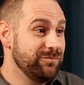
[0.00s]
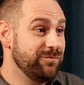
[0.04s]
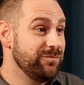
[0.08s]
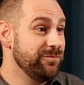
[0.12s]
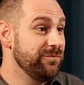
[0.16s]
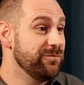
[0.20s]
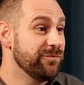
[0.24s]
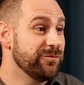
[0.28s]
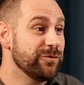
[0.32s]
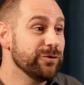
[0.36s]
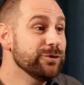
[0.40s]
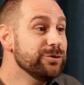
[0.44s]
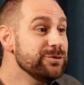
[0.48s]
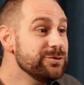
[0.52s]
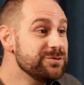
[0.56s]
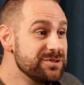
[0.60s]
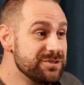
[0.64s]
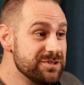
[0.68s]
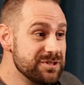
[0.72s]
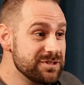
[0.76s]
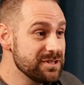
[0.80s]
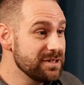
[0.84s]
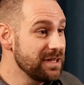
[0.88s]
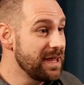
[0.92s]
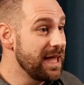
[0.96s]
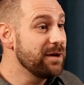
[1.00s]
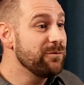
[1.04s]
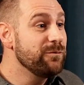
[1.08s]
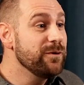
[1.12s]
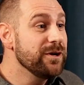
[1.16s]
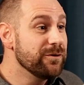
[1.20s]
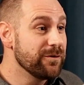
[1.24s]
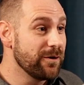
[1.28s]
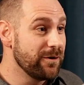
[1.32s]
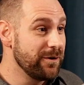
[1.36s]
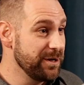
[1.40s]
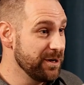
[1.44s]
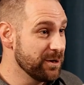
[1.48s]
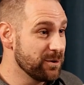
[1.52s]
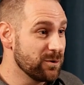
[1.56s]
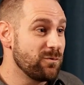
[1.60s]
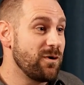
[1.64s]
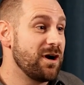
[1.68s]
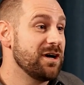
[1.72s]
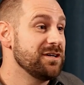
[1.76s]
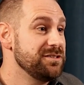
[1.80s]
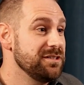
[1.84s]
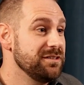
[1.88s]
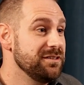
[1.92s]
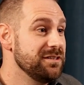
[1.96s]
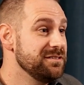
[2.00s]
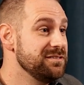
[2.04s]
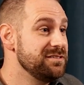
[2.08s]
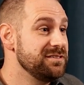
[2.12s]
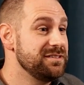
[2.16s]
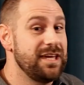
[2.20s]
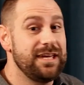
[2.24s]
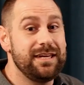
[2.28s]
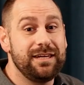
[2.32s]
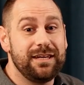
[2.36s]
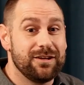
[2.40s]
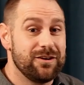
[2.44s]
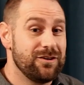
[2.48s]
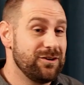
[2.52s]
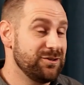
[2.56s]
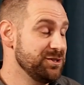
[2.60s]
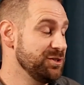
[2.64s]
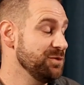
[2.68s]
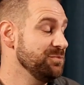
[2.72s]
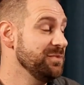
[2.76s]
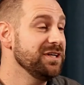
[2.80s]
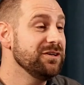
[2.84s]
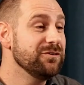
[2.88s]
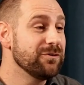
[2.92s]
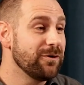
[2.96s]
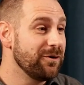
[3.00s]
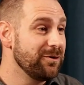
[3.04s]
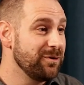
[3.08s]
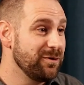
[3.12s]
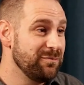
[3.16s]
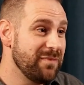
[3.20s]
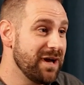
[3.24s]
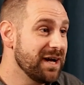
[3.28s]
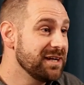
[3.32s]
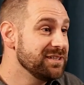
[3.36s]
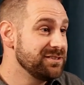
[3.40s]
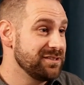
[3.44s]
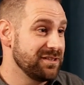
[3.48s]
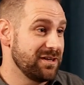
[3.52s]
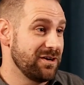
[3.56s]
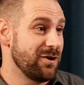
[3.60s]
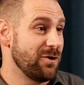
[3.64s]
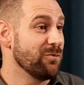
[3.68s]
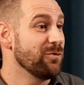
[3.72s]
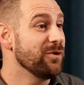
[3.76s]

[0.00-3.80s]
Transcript: fruits like we grow here in Washington State can also be grown in Mexico.